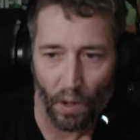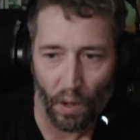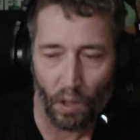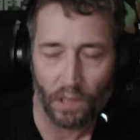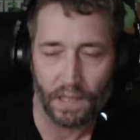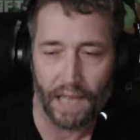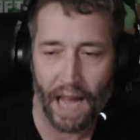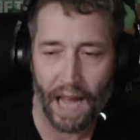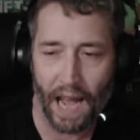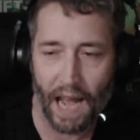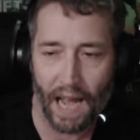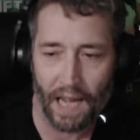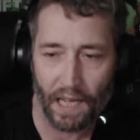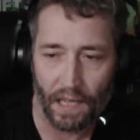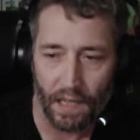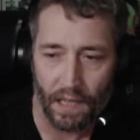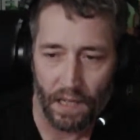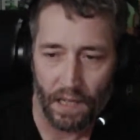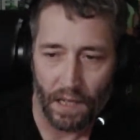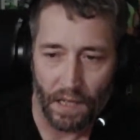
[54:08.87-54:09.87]
stack,
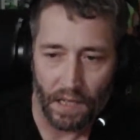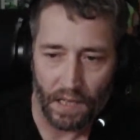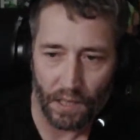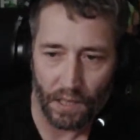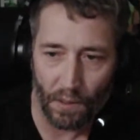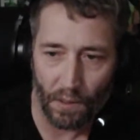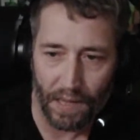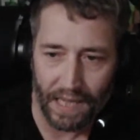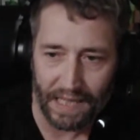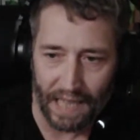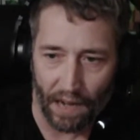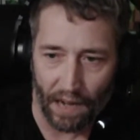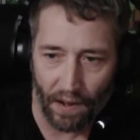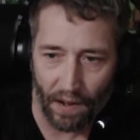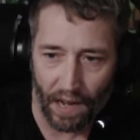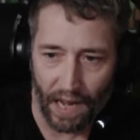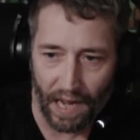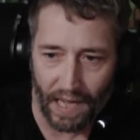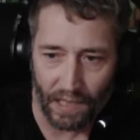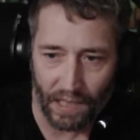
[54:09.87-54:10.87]
so it
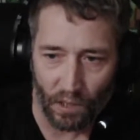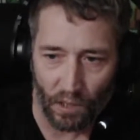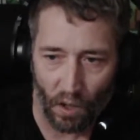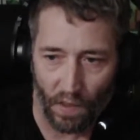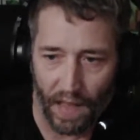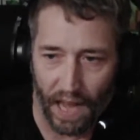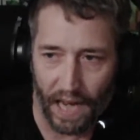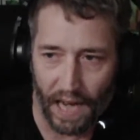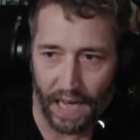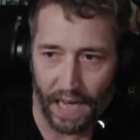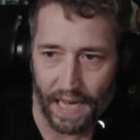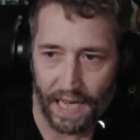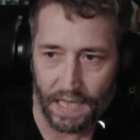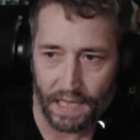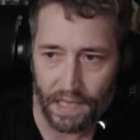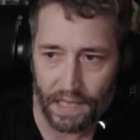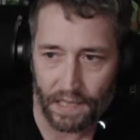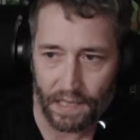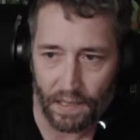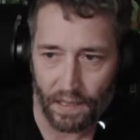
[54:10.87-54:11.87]
gets all the
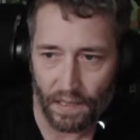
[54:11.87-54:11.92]
entities.